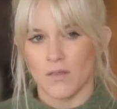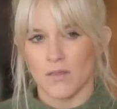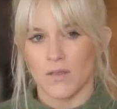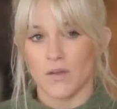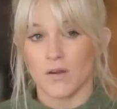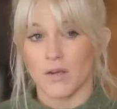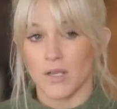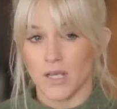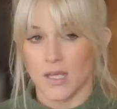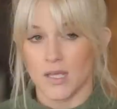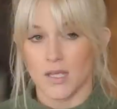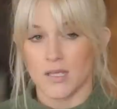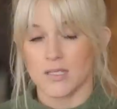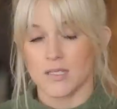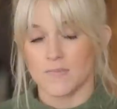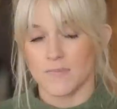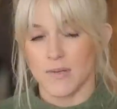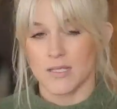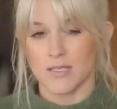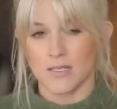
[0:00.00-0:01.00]
their
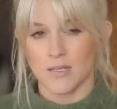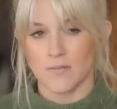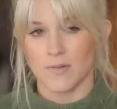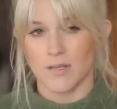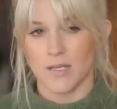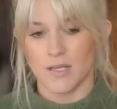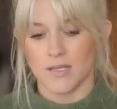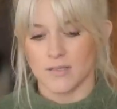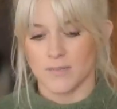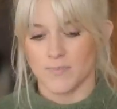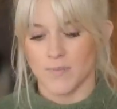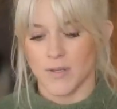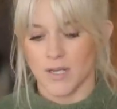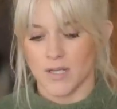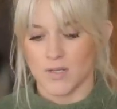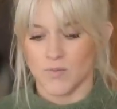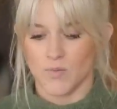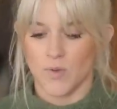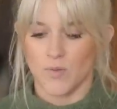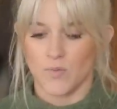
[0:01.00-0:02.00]
kids and my siblings
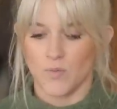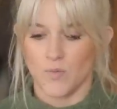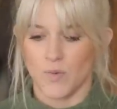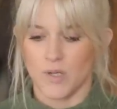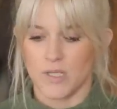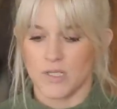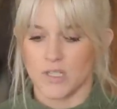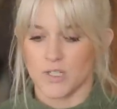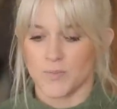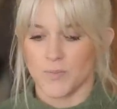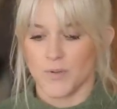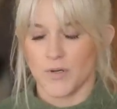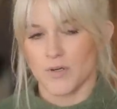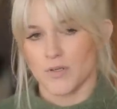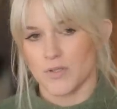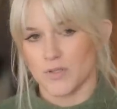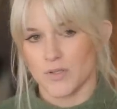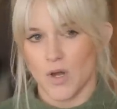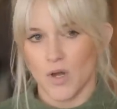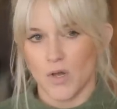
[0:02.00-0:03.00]
because we we
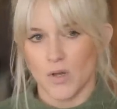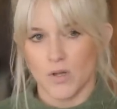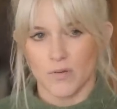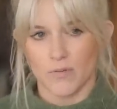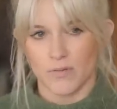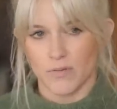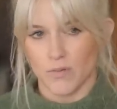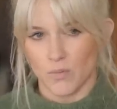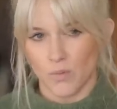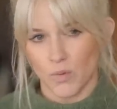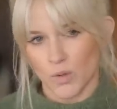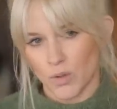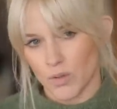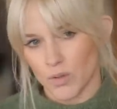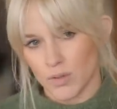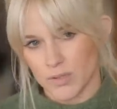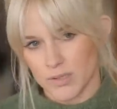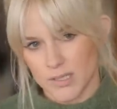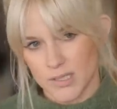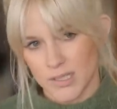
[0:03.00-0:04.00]
dispersed all over the
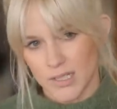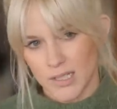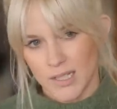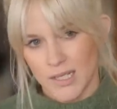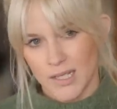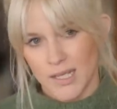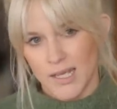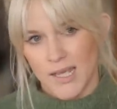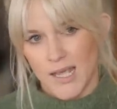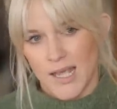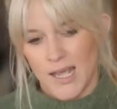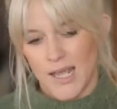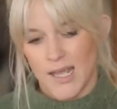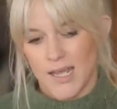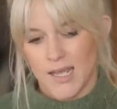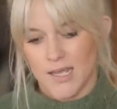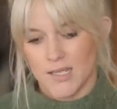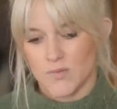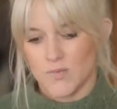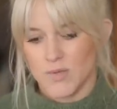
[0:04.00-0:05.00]
world,
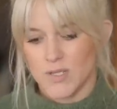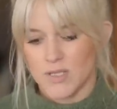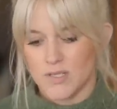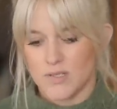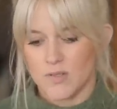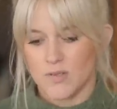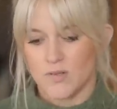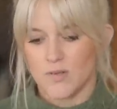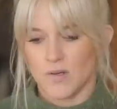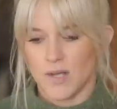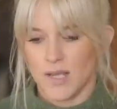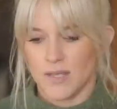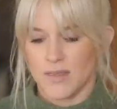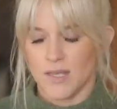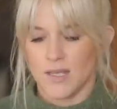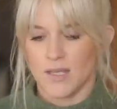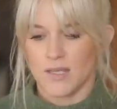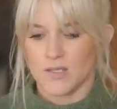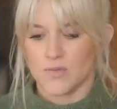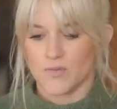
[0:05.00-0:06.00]
and we still I
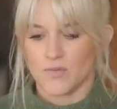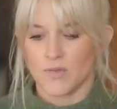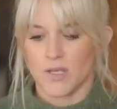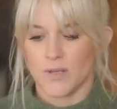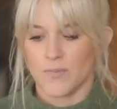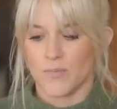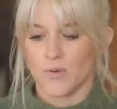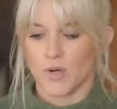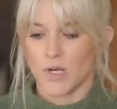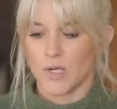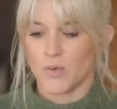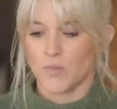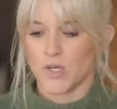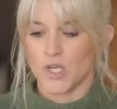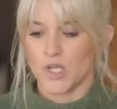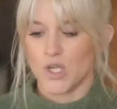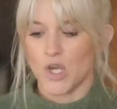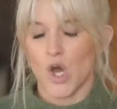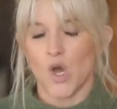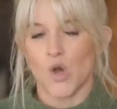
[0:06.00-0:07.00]
think it's really important
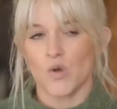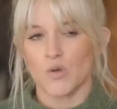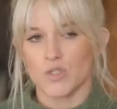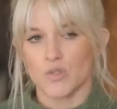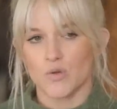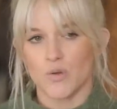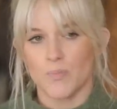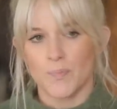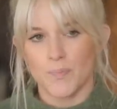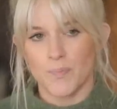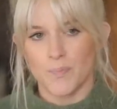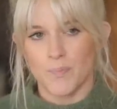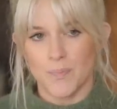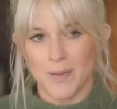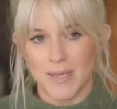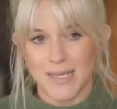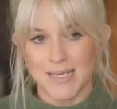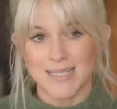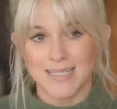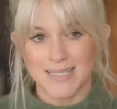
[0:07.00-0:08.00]
when you go to a
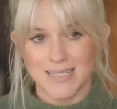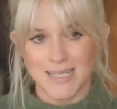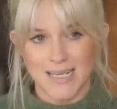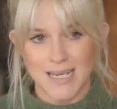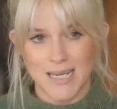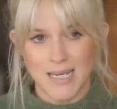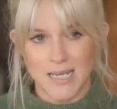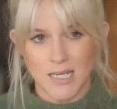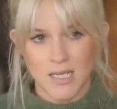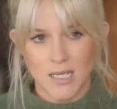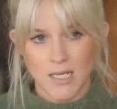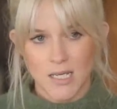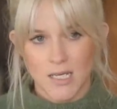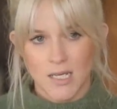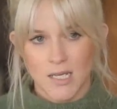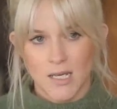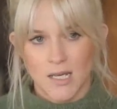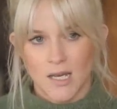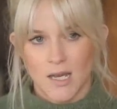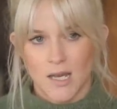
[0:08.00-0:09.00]
big city,
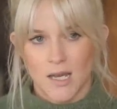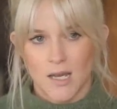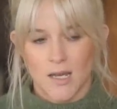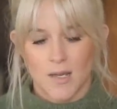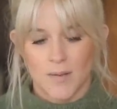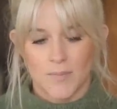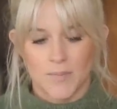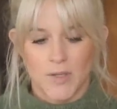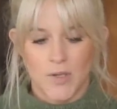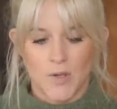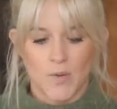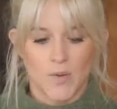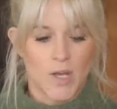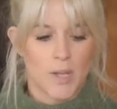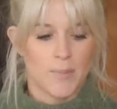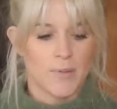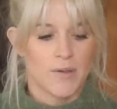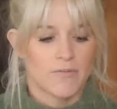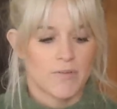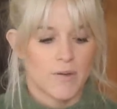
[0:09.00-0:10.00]
um, you know,
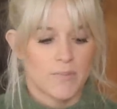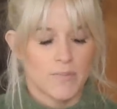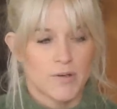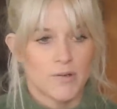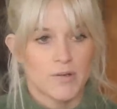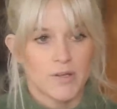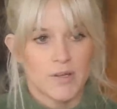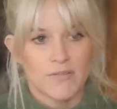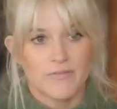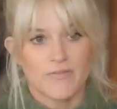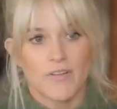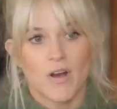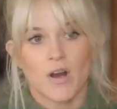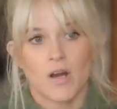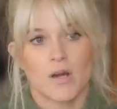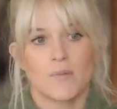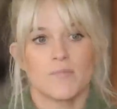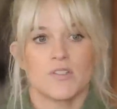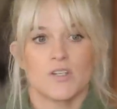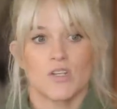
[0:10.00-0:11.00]
coming from literally a
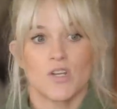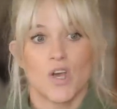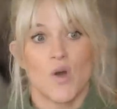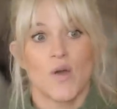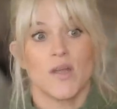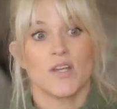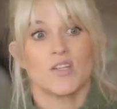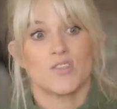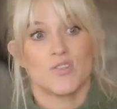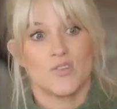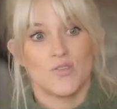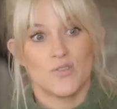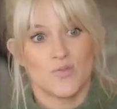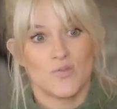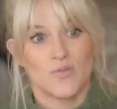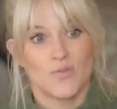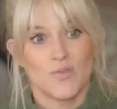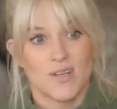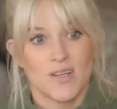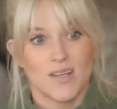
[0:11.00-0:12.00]
farm to going
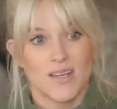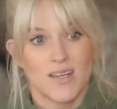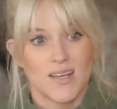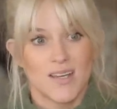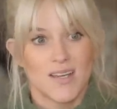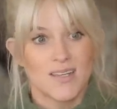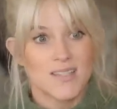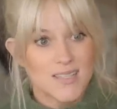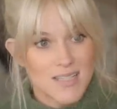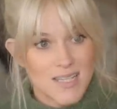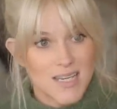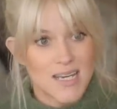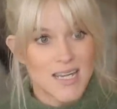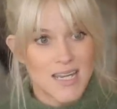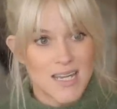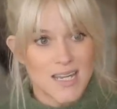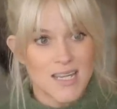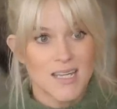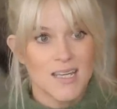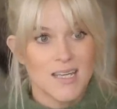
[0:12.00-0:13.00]
to a
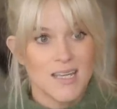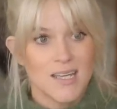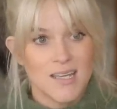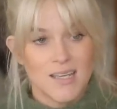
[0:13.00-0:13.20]
city.